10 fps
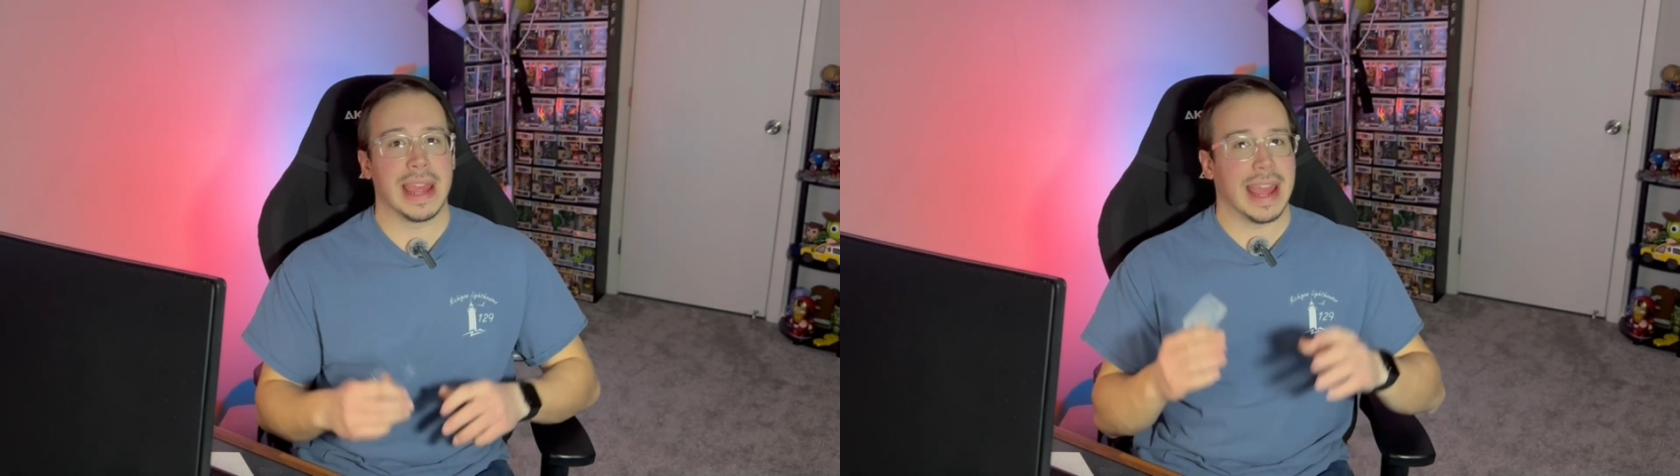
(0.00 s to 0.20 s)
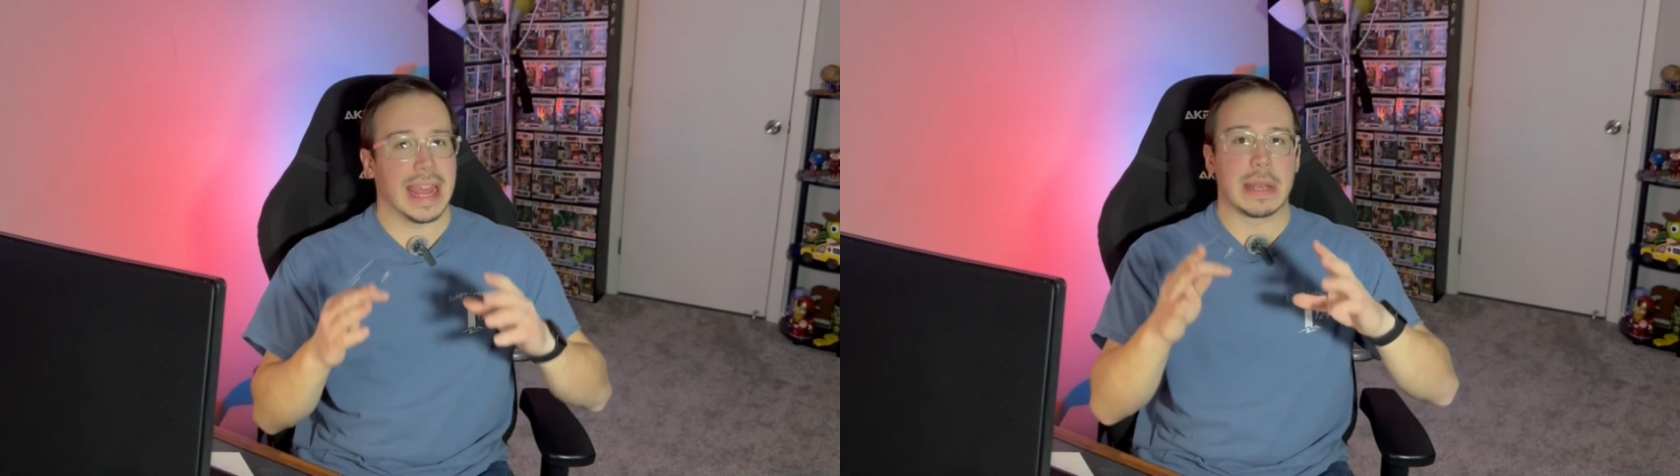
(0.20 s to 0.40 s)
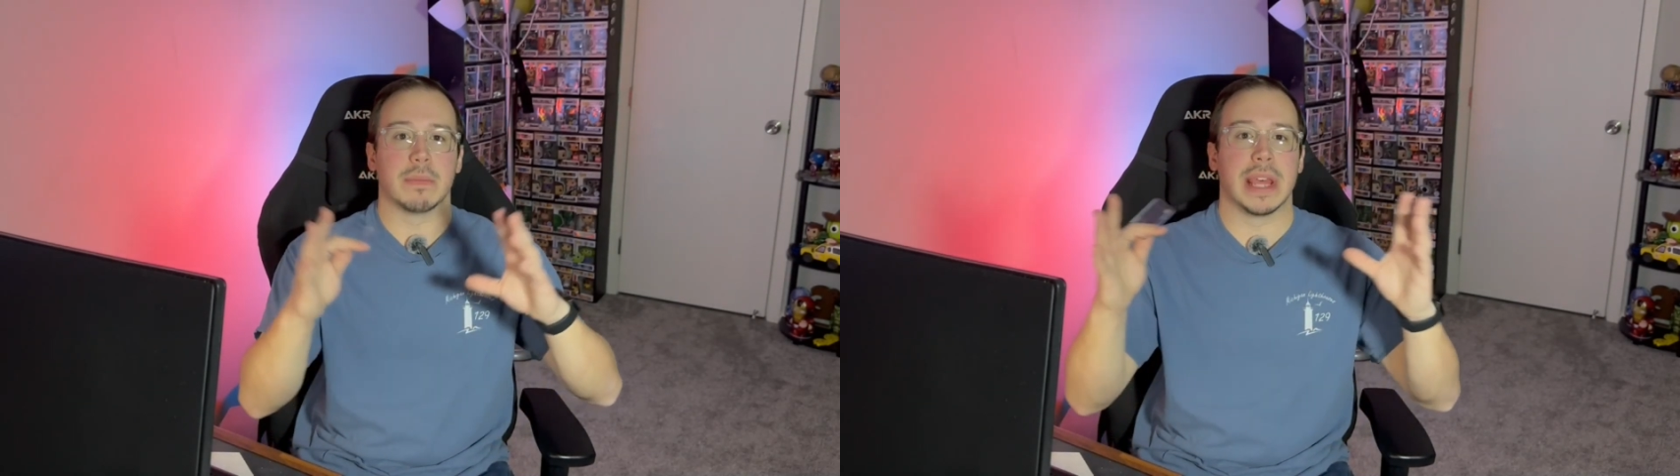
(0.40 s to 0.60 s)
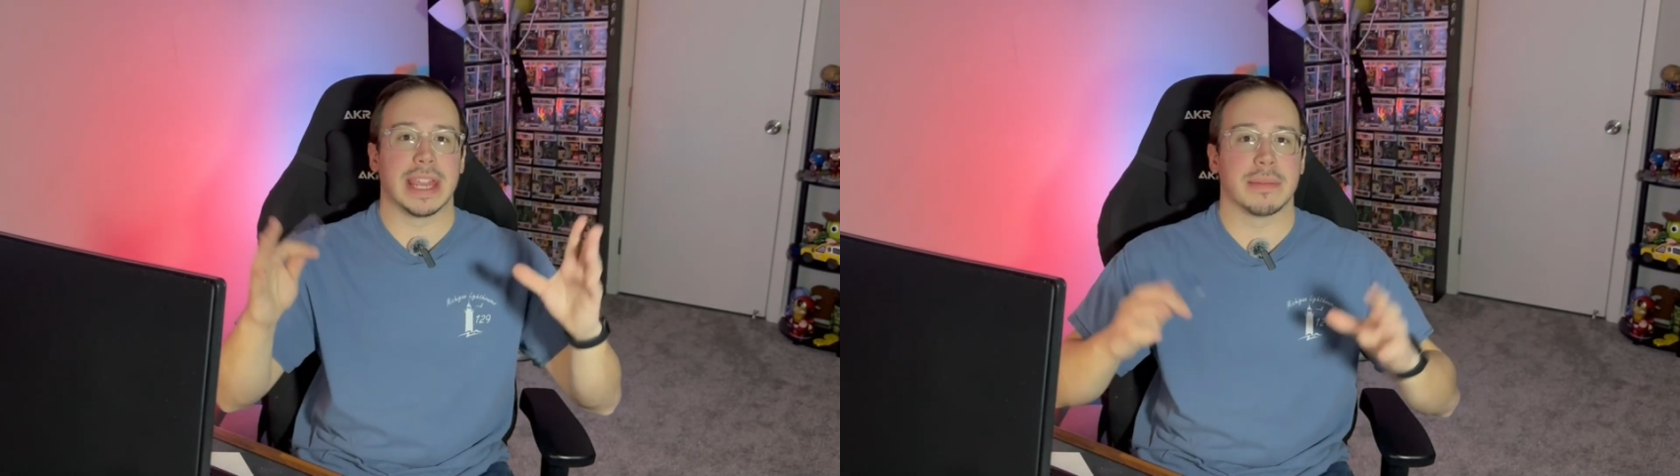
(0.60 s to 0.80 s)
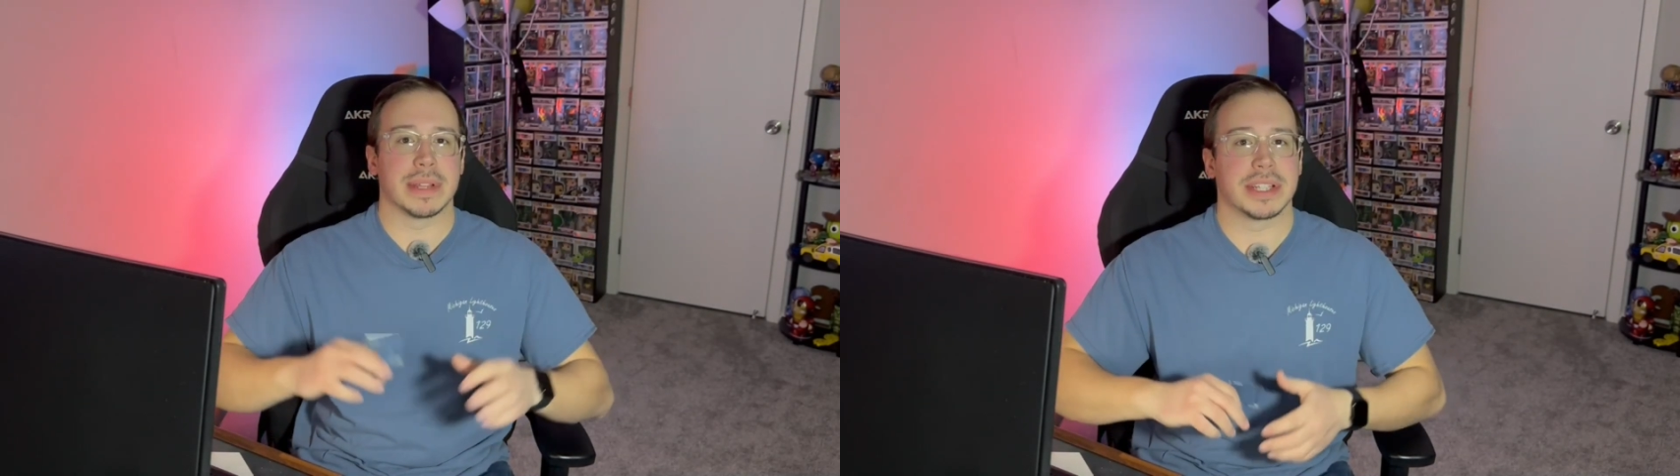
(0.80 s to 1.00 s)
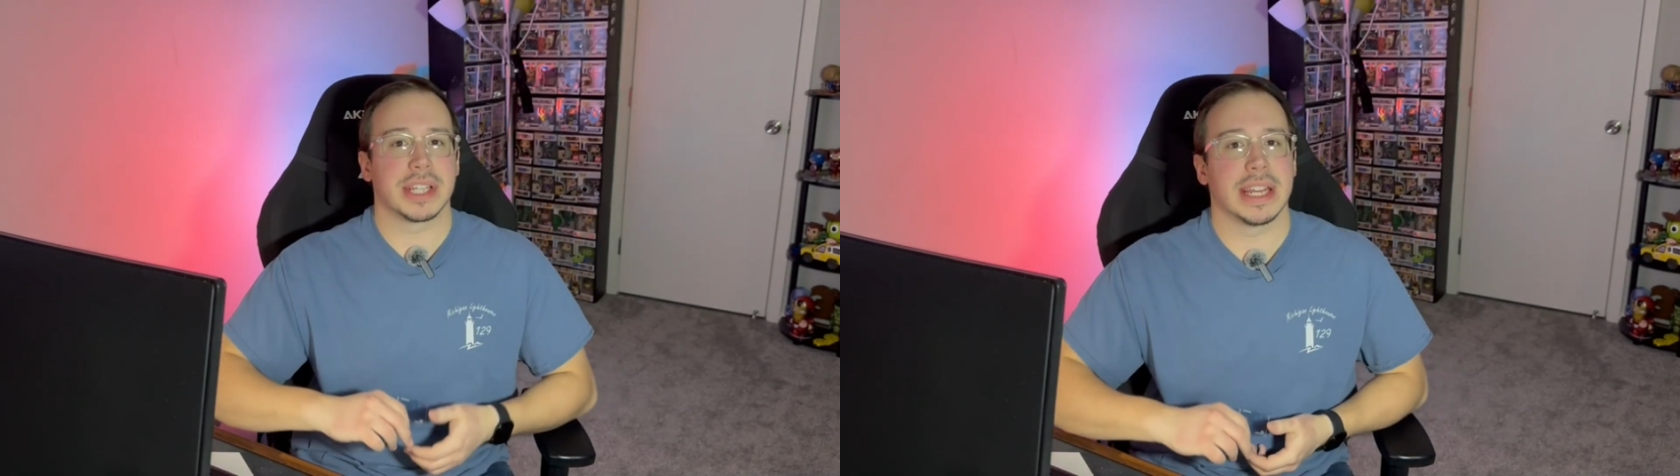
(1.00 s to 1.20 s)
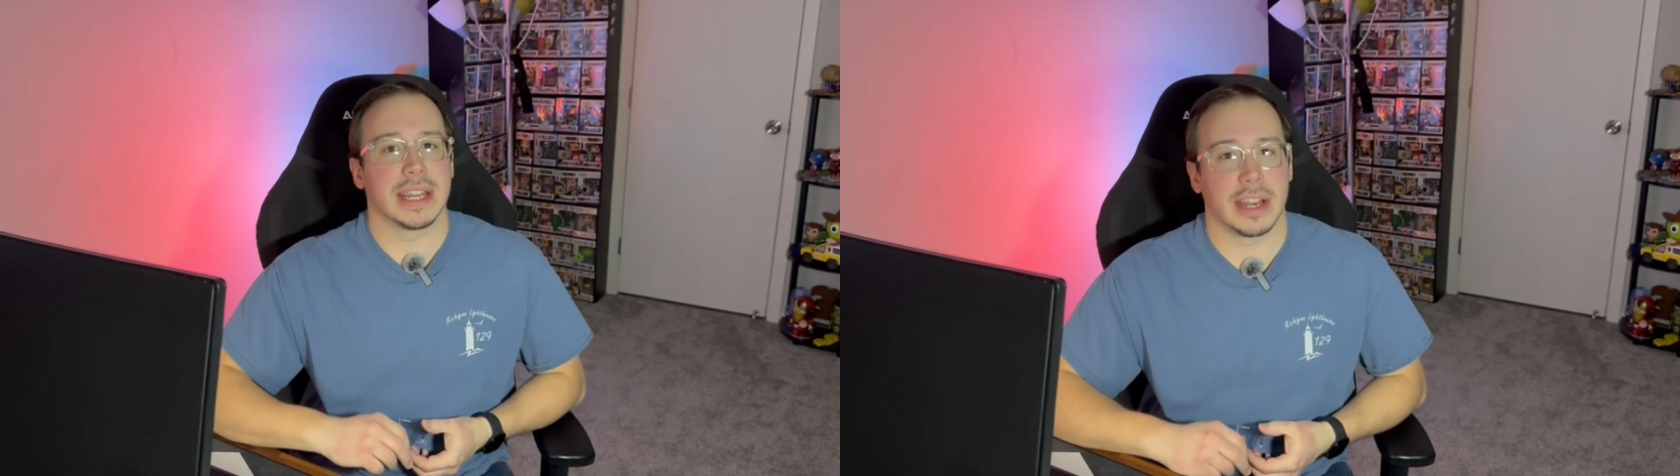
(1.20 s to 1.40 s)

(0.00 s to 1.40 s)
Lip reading: and they can be seen and